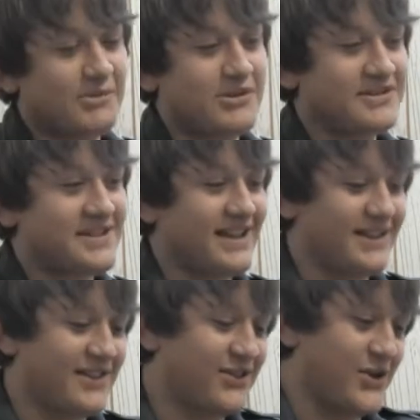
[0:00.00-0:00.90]
abuse. And
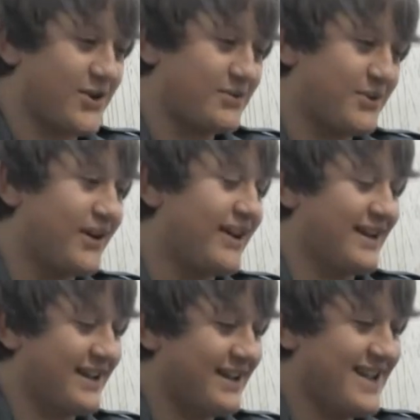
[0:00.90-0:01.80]
the third
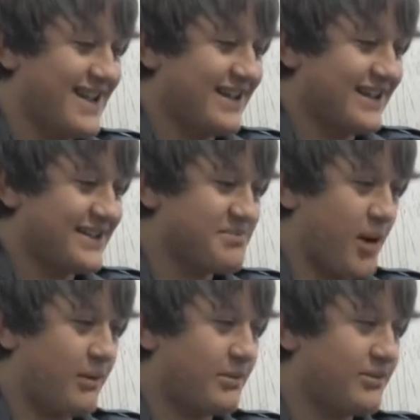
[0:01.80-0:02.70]
one is
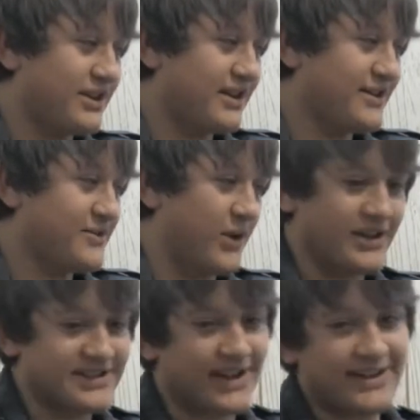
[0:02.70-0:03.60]
probably, well,
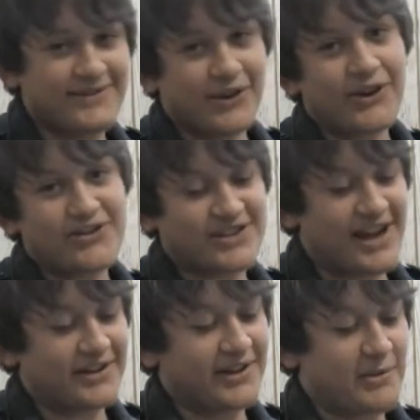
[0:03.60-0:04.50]
it's not even on our
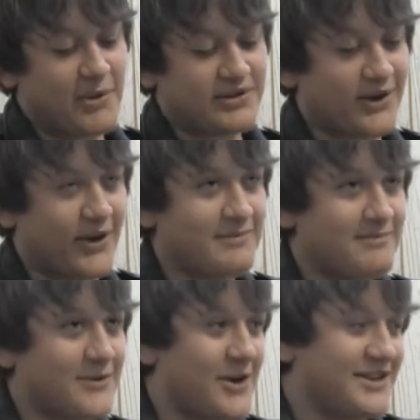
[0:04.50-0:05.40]
channel anymore. It's
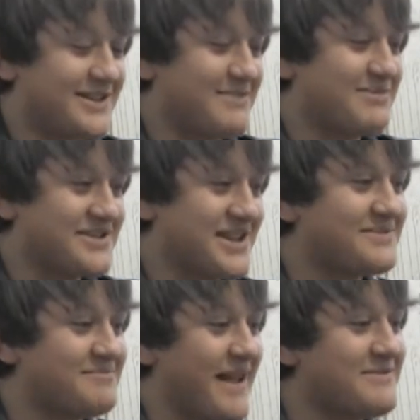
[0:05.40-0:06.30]
called Crazy
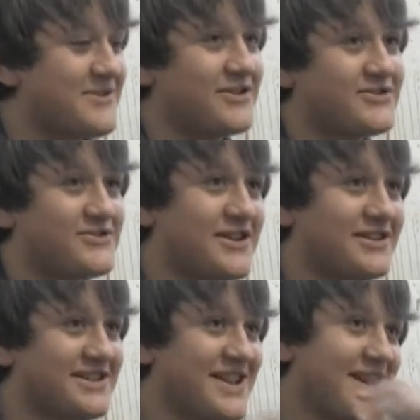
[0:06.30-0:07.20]
Possessed Baby on
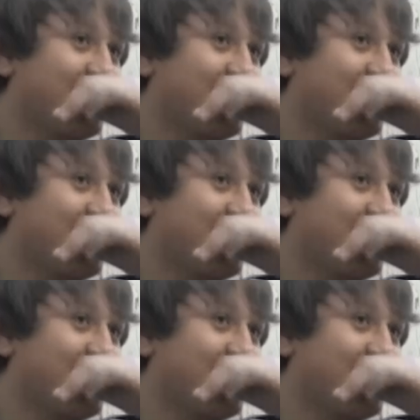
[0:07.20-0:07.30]
Drugs.